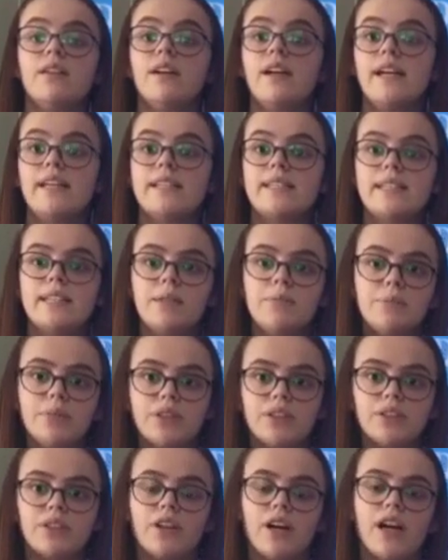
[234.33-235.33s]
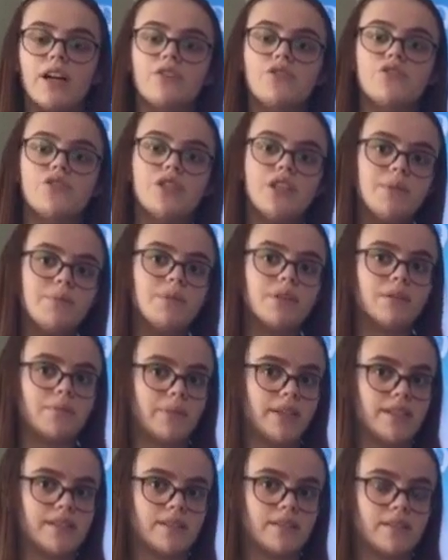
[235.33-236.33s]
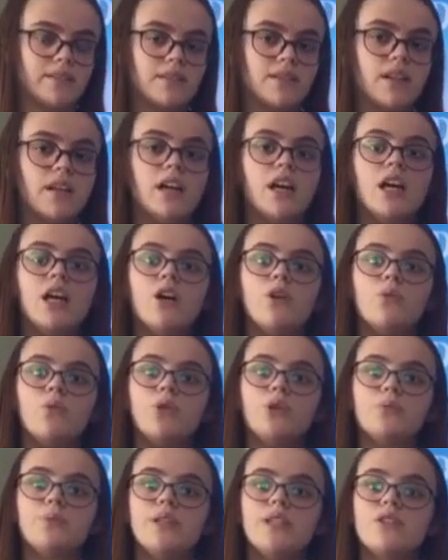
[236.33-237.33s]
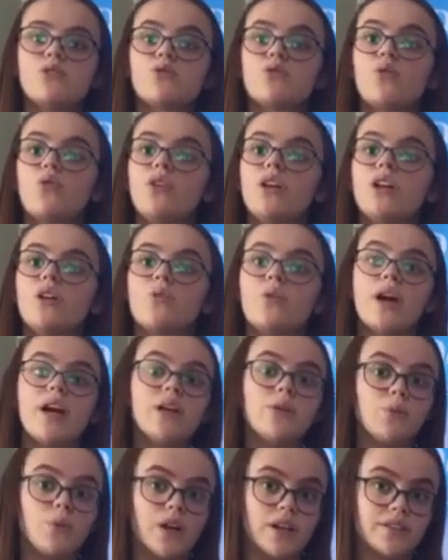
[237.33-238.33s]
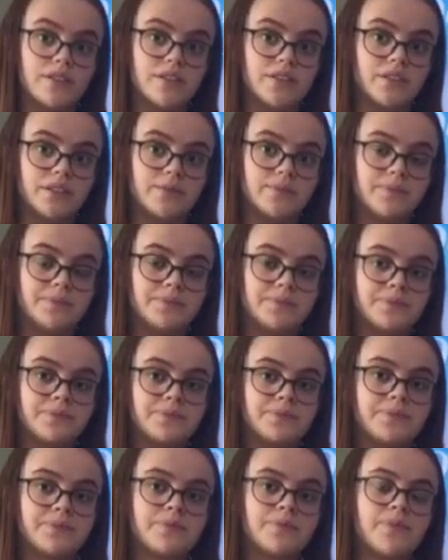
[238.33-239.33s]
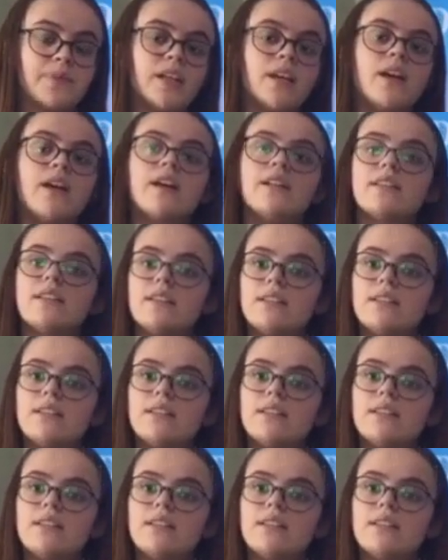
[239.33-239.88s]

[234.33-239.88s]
A simpler and cheaper method will be storing rainwater. This